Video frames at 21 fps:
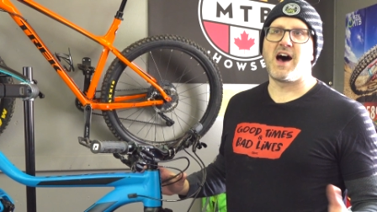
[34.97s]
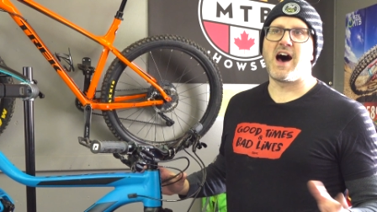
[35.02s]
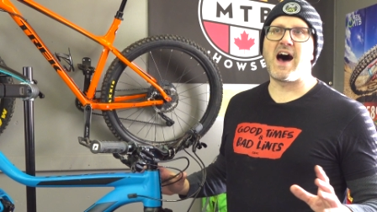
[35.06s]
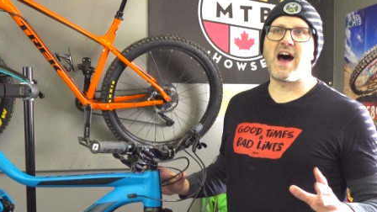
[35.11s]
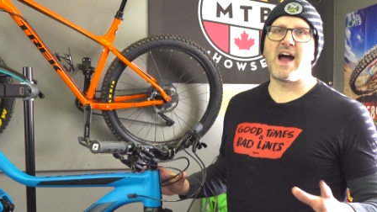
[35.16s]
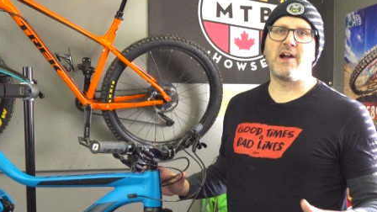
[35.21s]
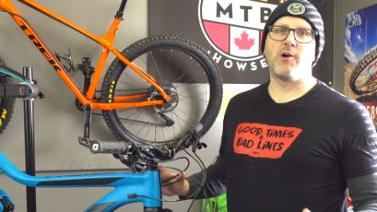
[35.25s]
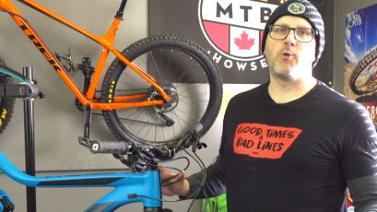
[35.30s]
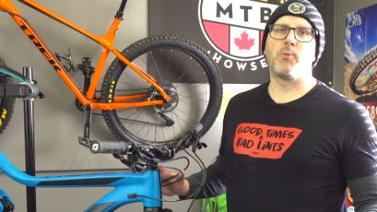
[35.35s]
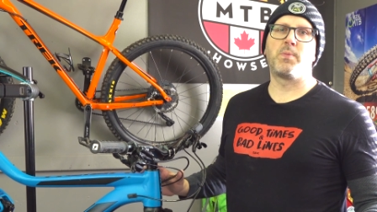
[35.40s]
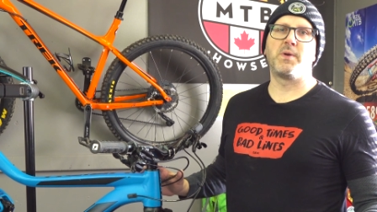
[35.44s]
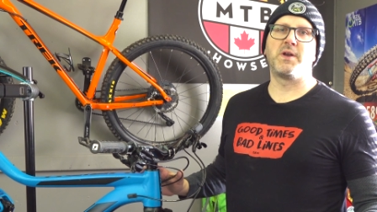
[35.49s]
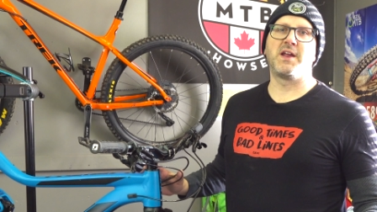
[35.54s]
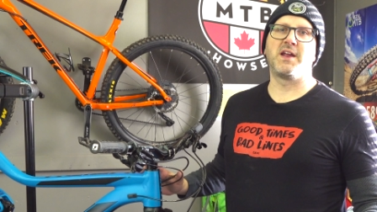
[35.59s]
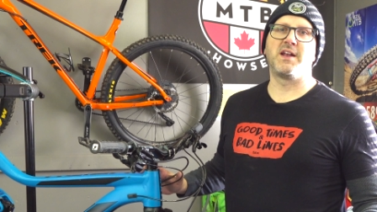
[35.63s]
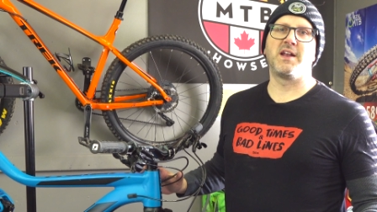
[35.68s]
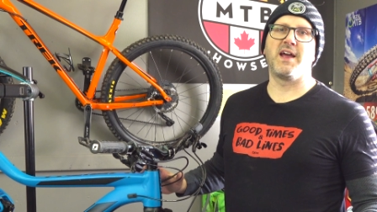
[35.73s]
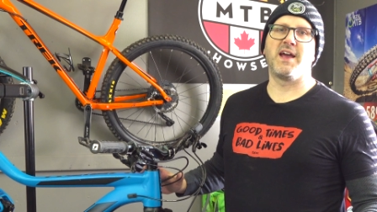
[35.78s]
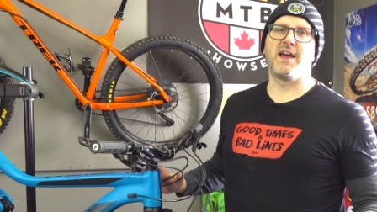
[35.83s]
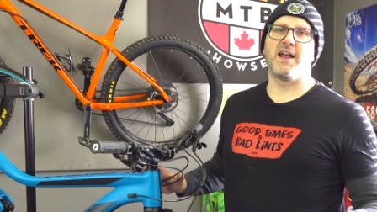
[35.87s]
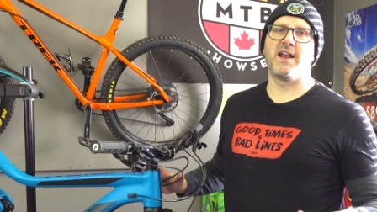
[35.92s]

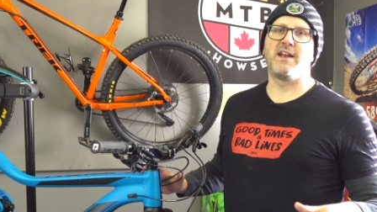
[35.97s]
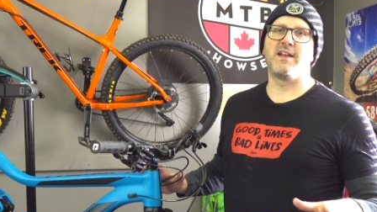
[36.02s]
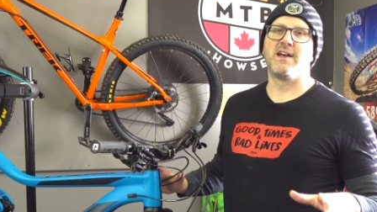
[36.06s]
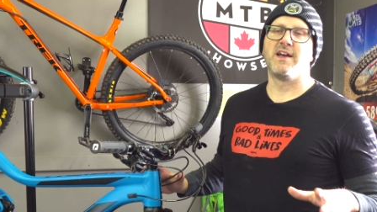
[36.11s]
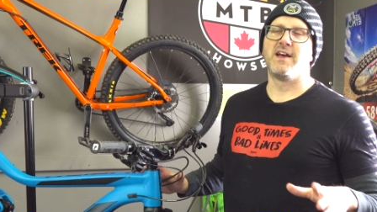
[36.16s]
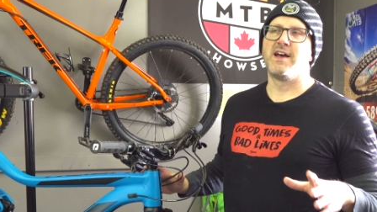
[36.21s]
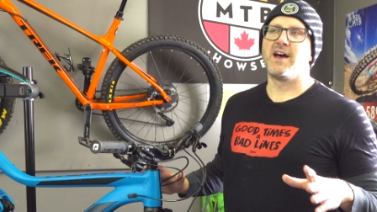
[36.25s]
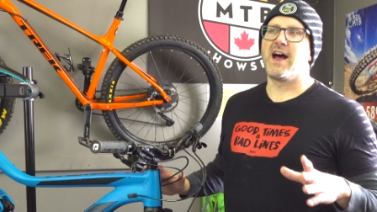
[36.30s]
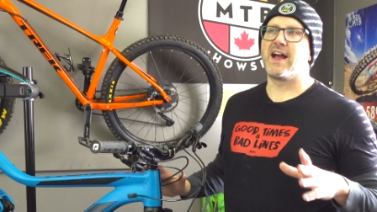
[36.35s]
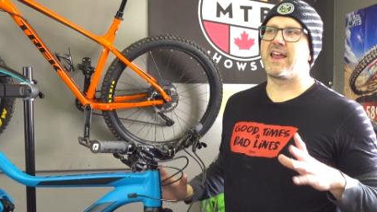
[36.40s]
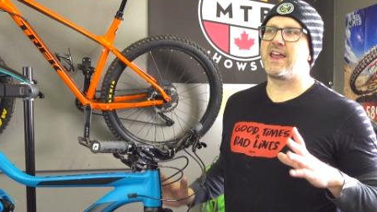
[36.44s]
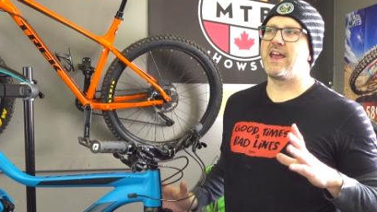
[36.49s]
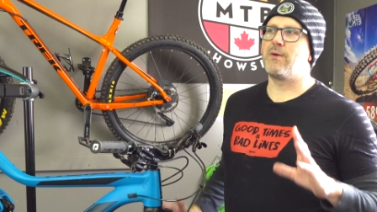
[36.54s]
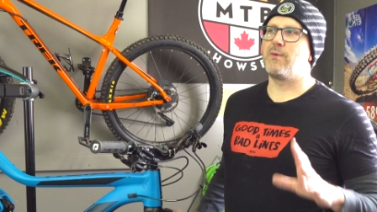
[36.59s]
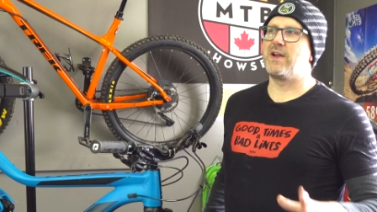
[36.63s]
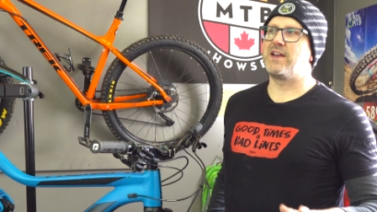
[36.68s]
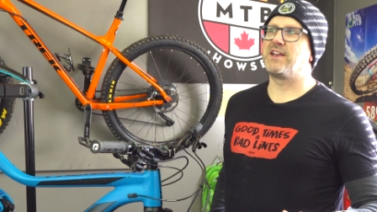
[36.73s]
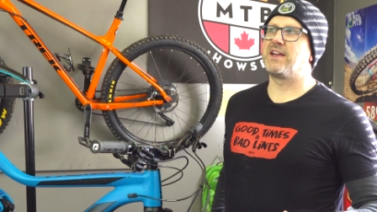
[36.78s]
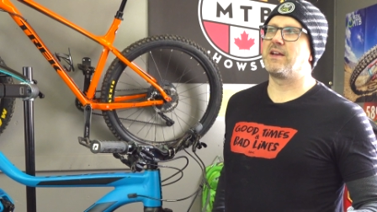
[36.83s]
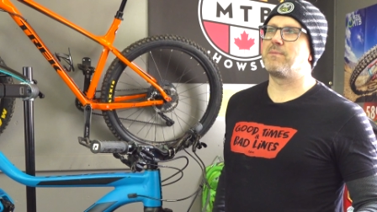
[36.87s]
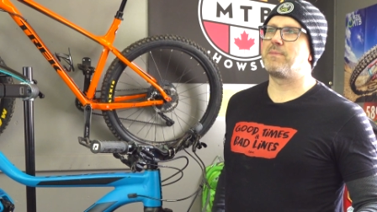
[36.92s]
eye-opening and I can't
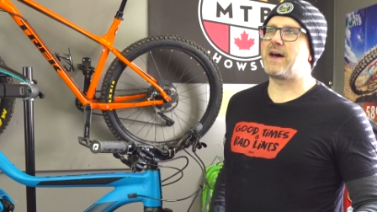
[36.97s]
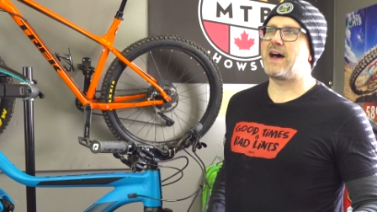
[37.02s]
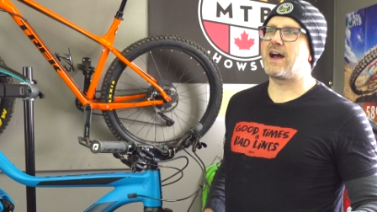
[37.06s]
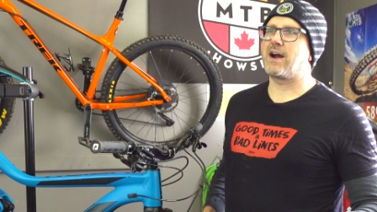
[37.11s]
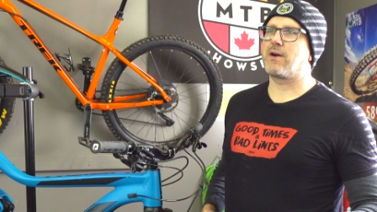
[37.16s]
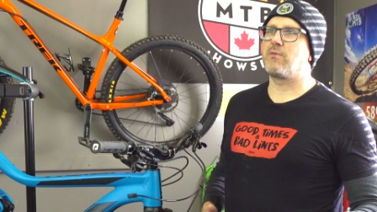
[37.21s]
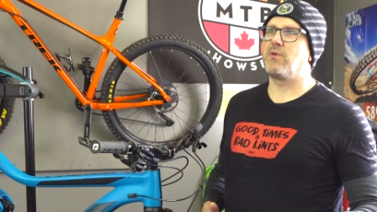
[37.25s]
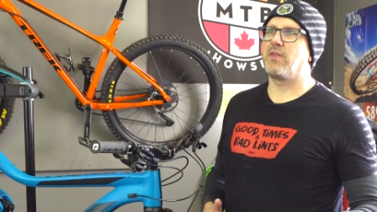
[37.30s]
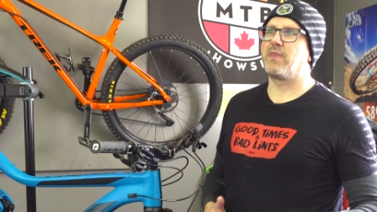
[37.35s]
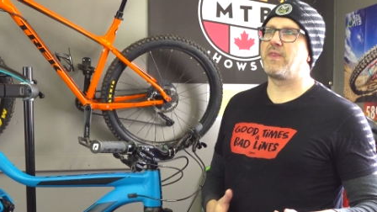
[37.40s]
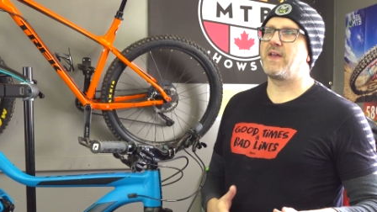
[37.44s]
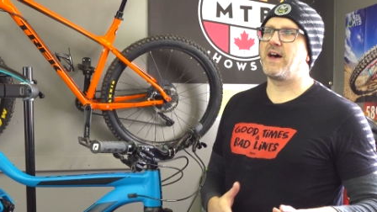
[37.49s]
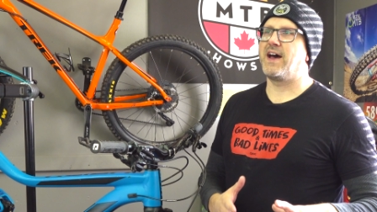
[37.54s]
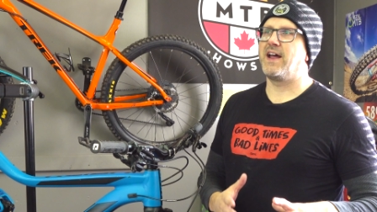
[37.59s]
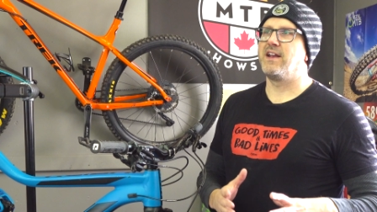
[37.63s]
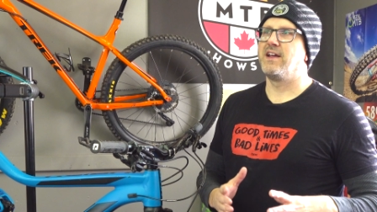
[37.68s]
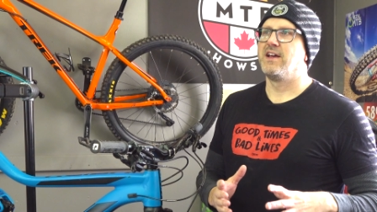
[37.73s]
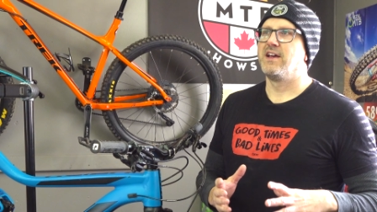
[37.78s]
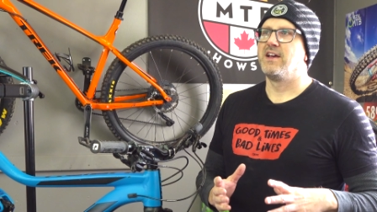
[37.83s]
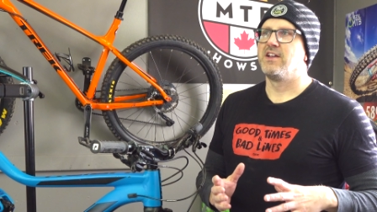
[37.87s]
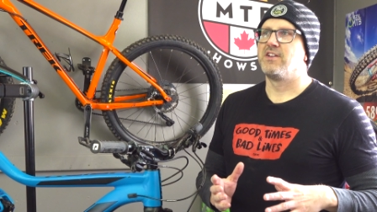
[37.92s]
wait to get back with
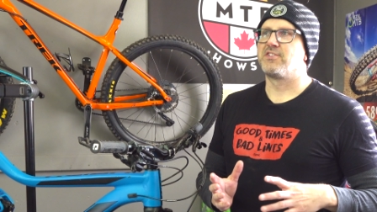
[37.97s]
that